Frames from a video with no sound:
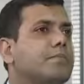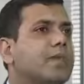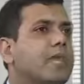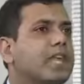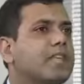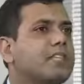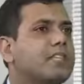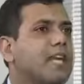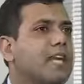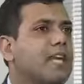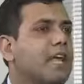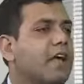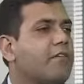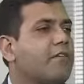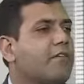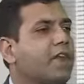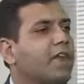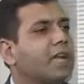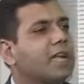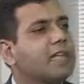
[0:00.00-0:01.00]
Let's say a
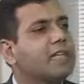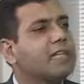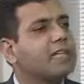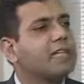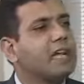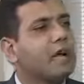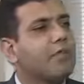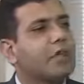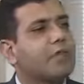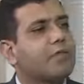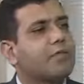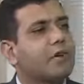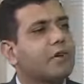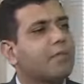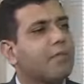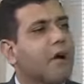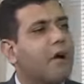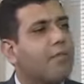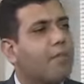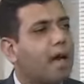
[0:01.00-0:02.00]
vehicle is coming from
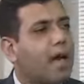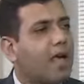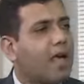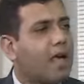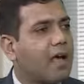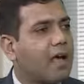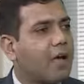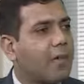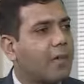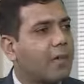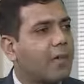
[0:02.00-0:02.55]
Ambala